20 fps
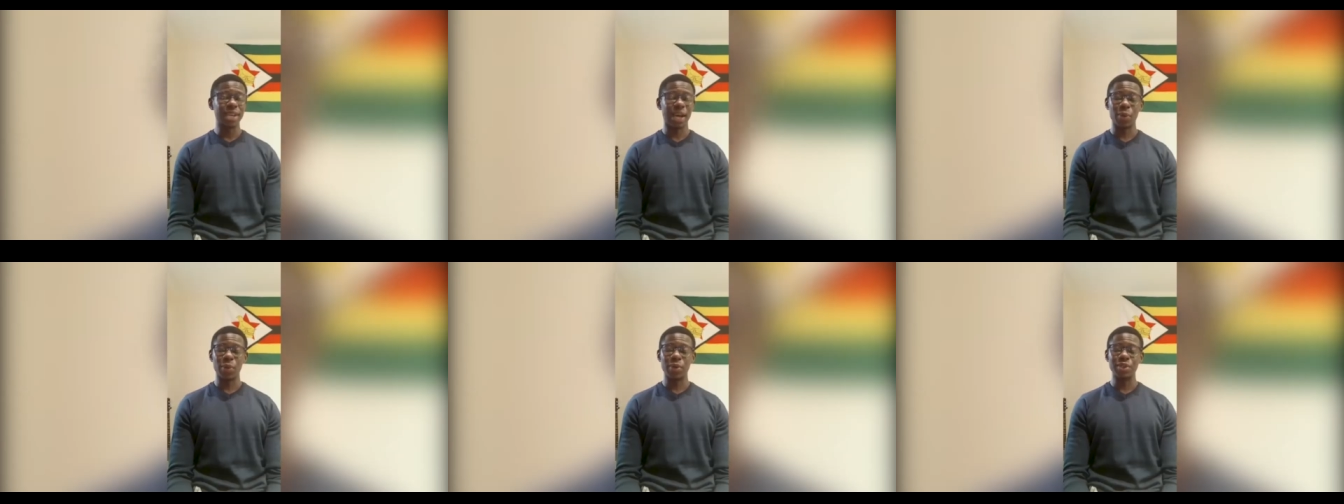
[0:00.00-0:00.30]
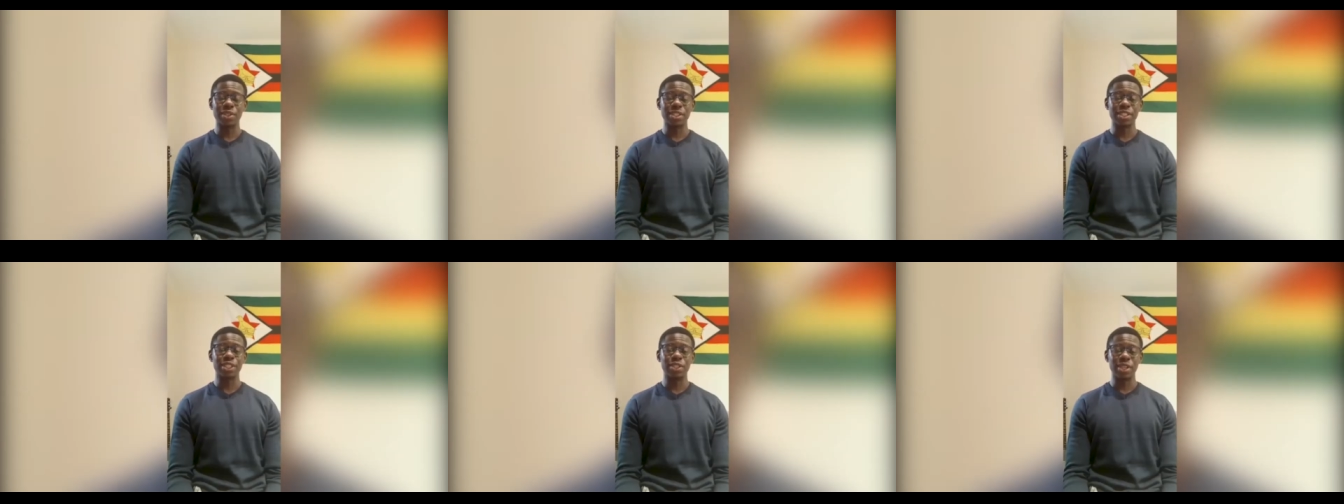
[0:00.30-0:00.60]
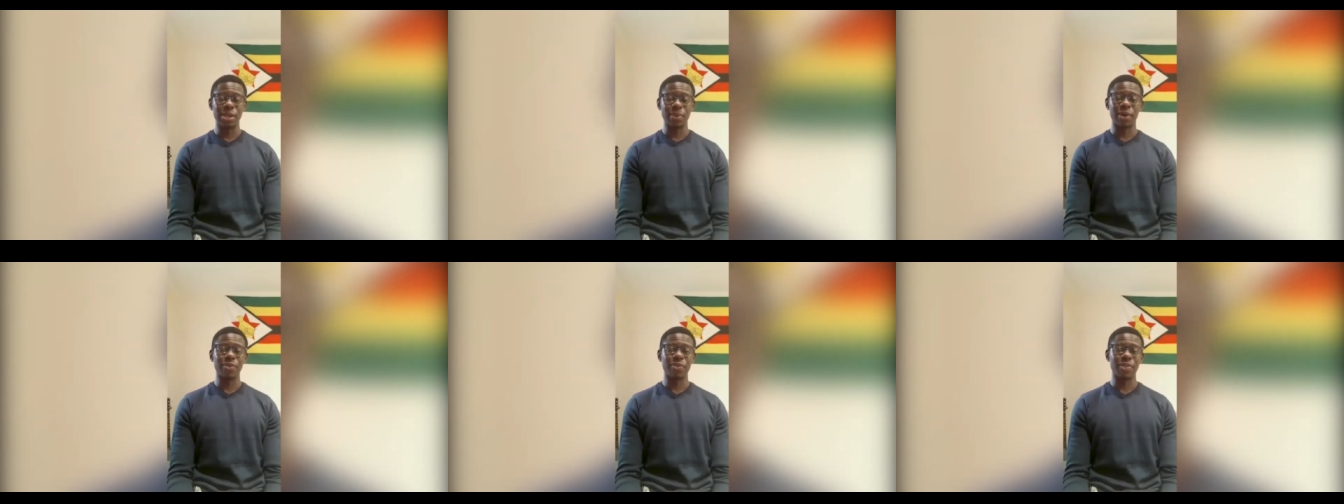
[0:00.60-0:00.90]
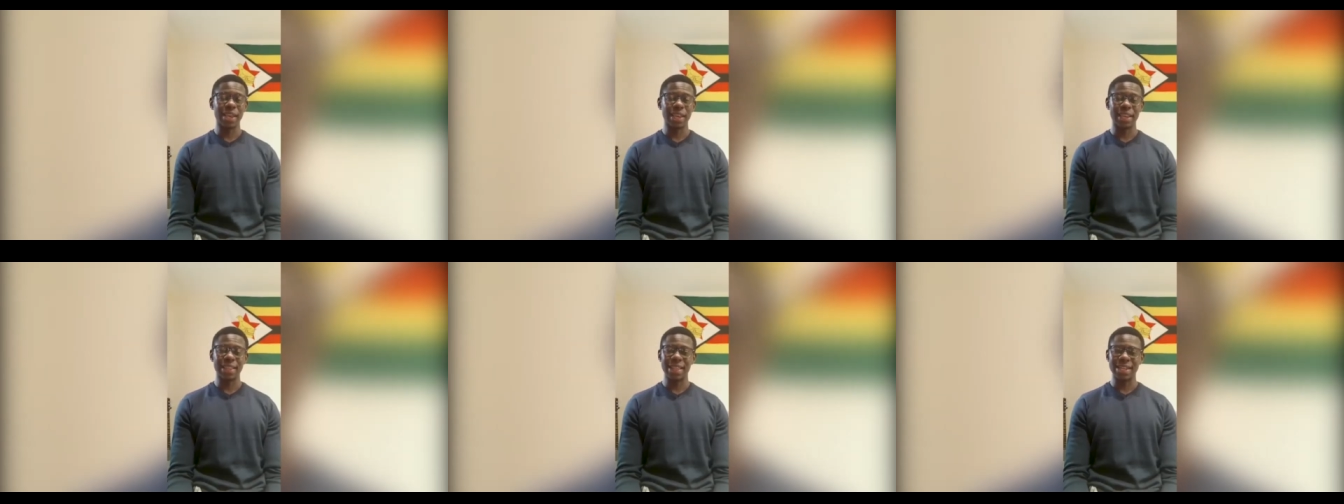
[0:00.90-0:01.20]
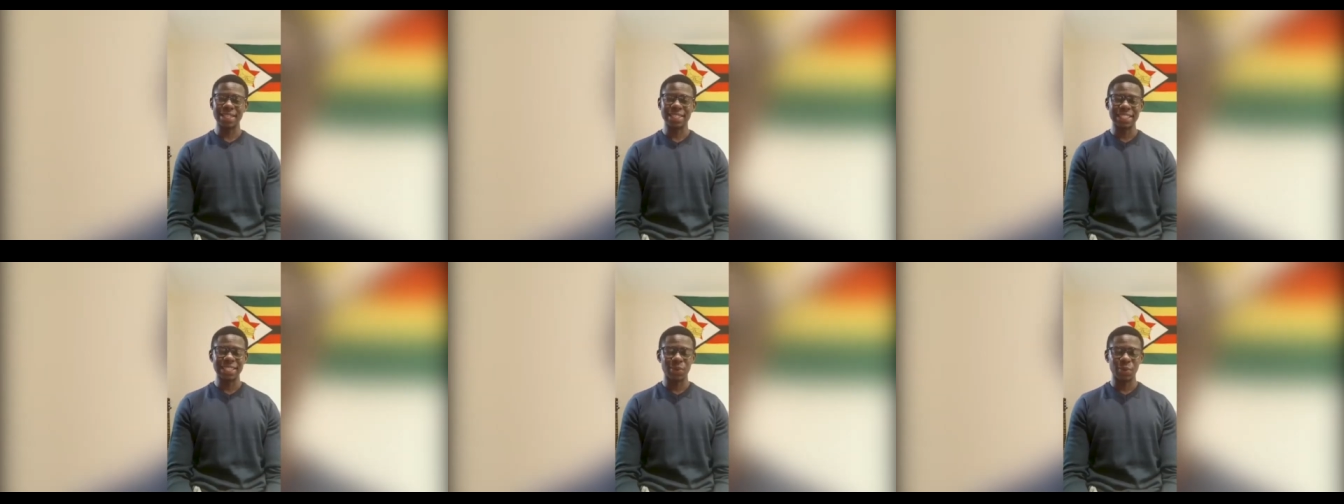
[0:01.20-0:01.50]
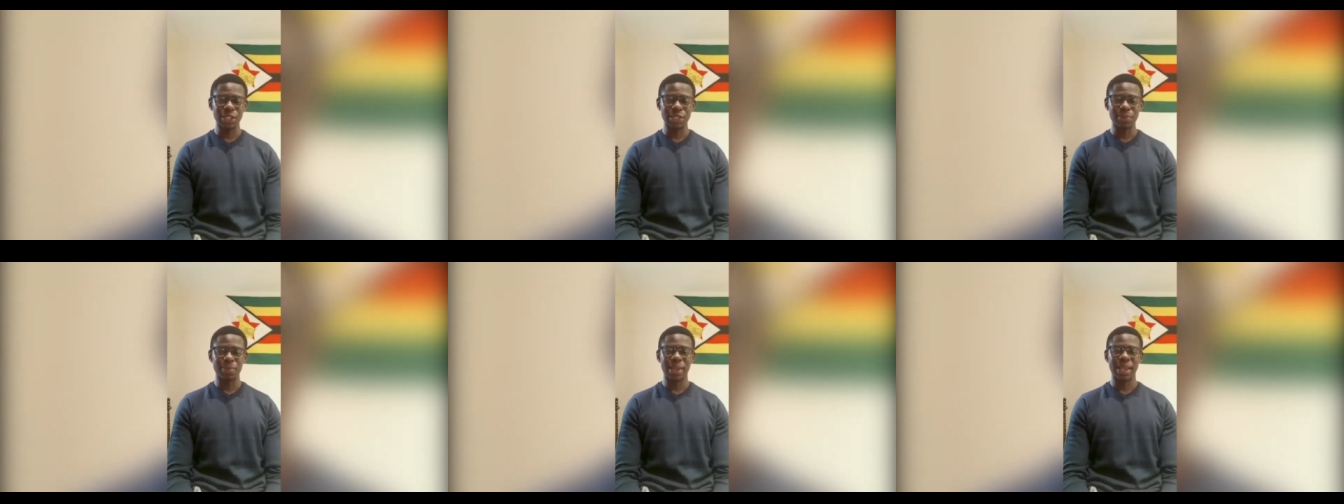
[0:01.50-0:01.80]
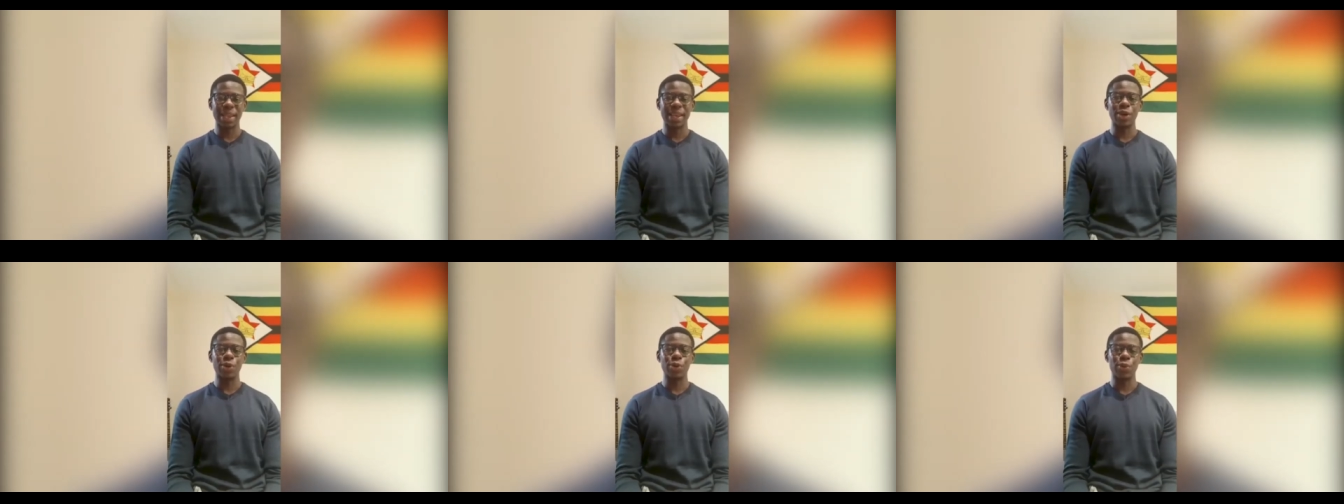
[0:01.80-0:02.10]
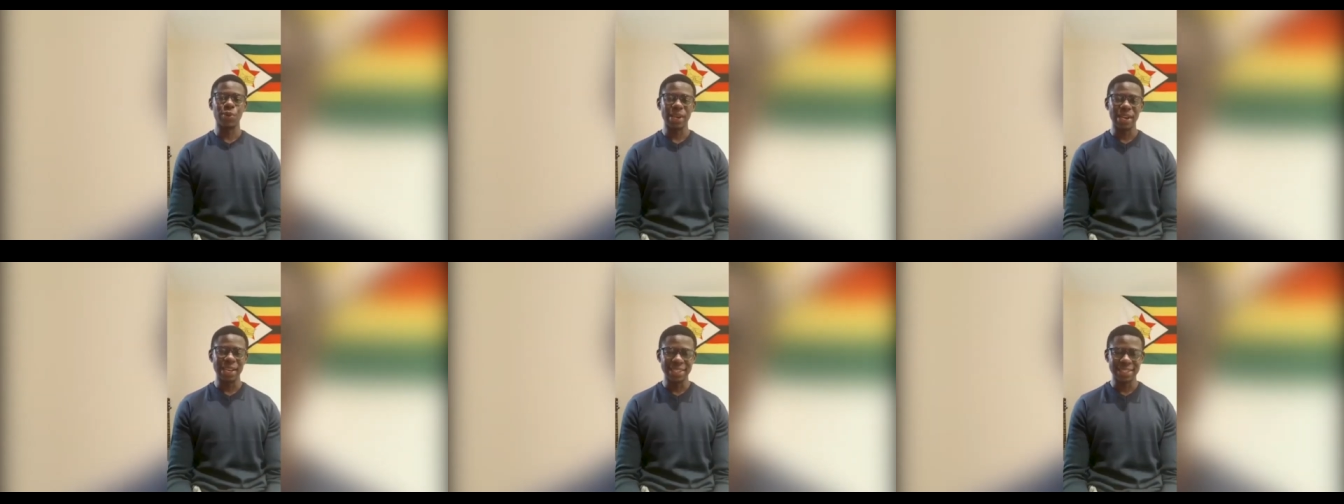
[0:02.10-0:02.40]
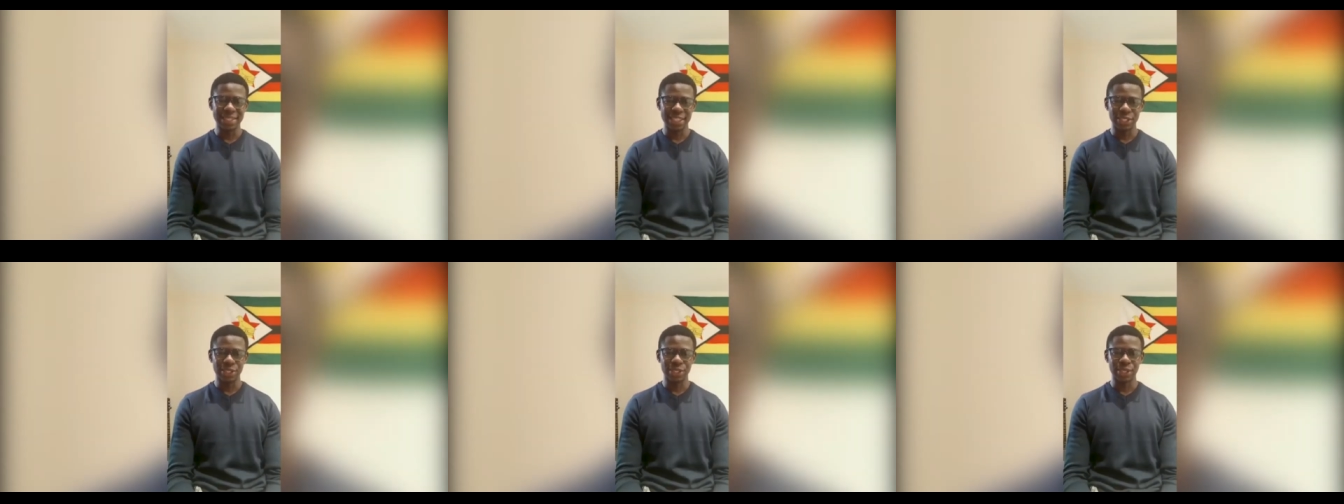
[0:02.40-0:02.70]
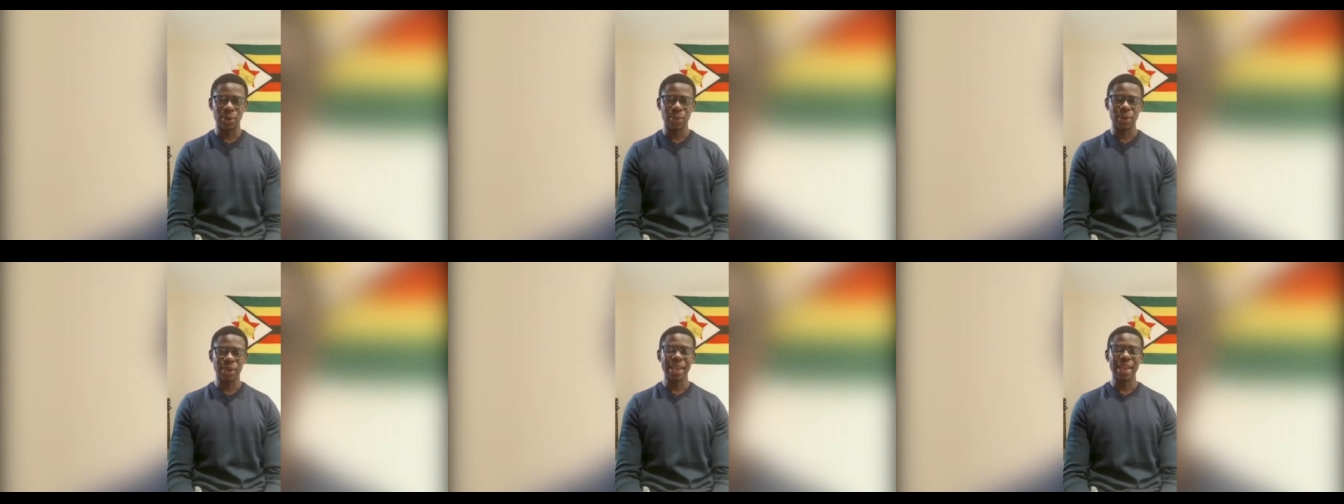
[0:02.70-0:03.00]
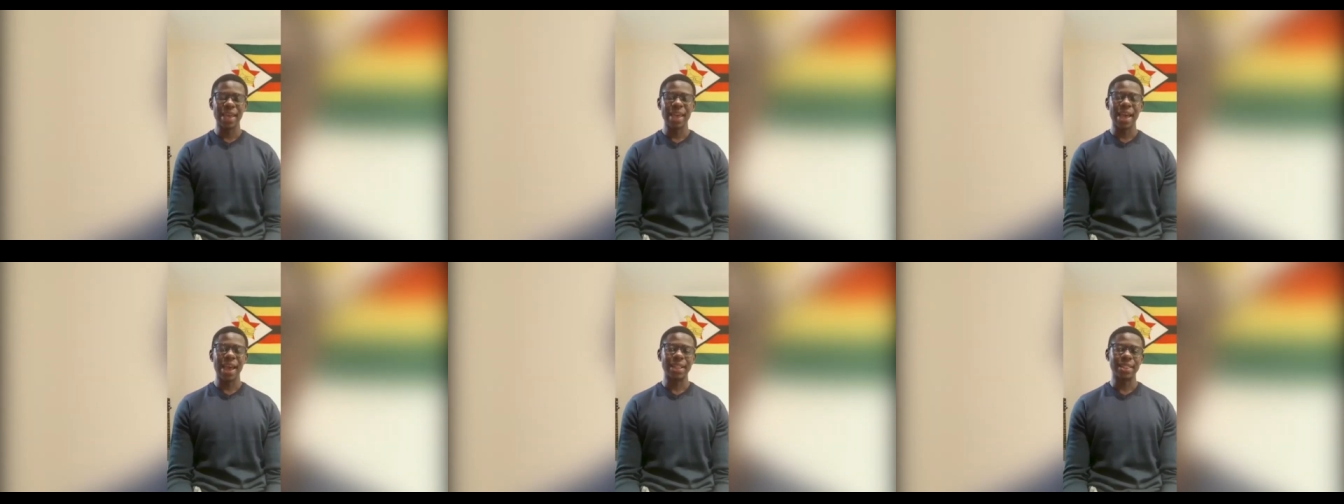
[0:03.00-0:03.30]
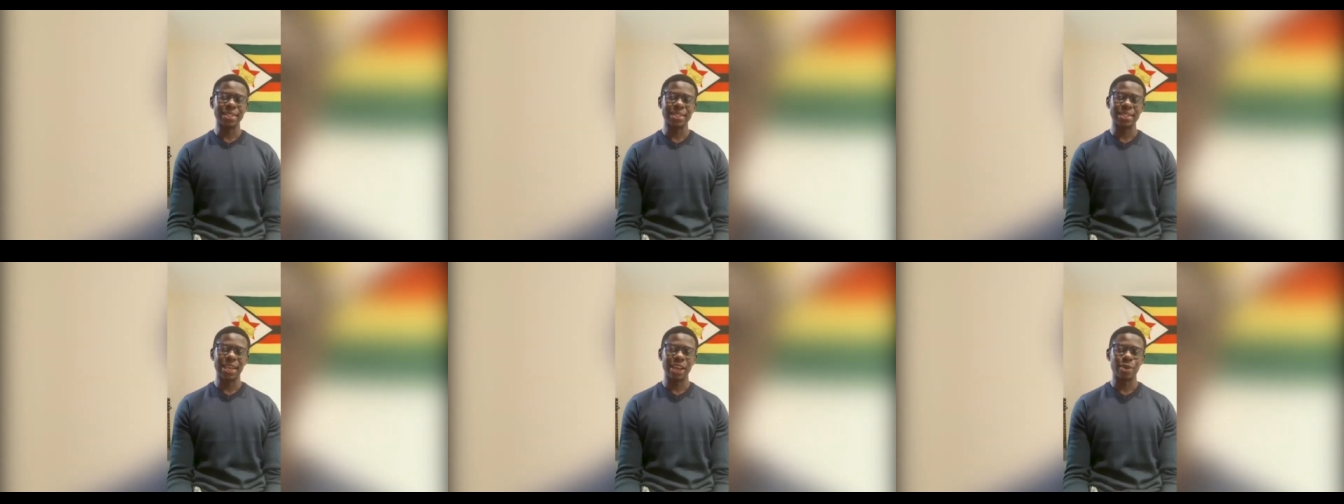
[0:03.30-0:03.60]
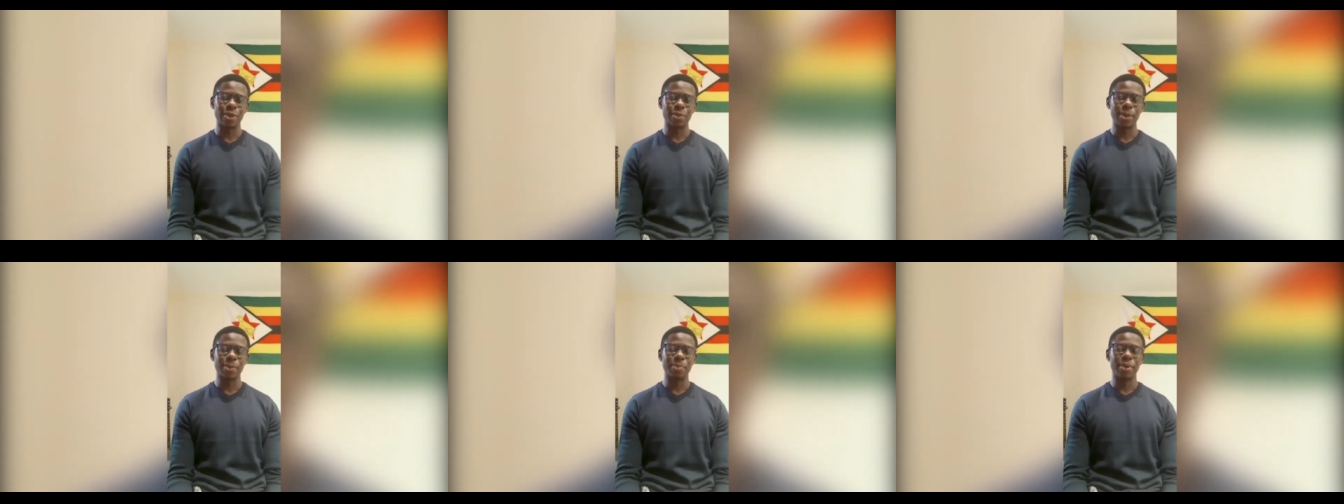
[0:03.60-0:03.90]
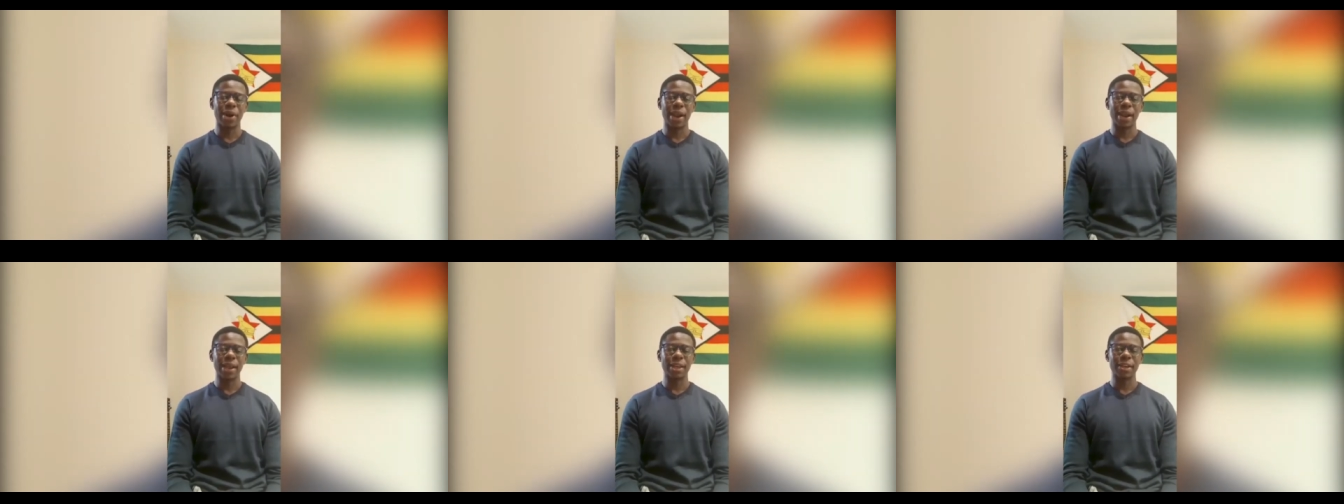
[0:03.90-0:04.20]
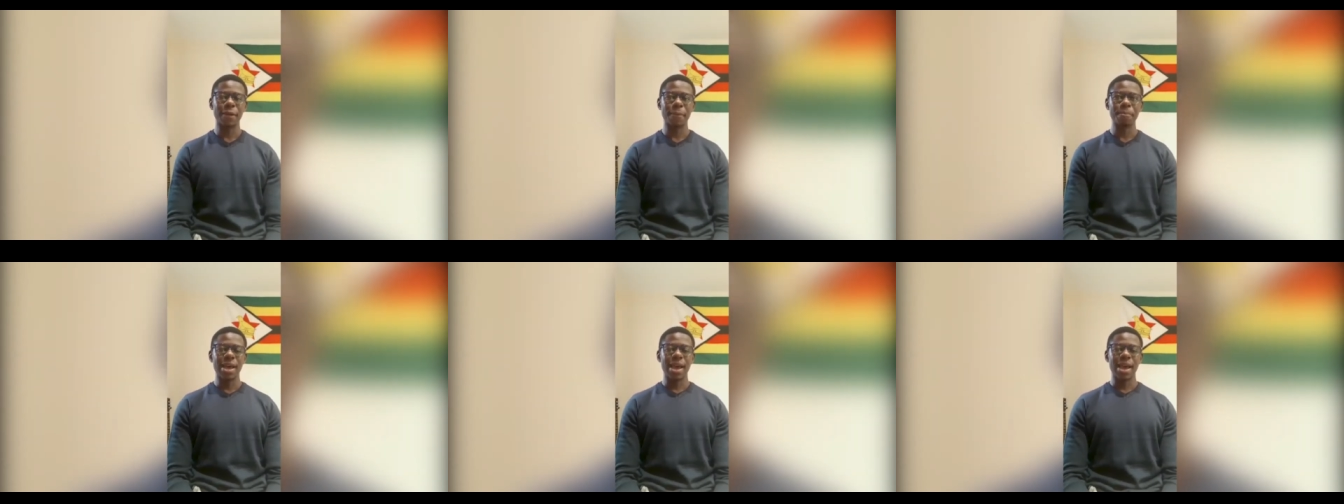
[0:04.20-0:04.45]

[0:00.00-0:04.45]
I went to the extreme of thinking that someone is playing a really sick joke and this had to be a prank,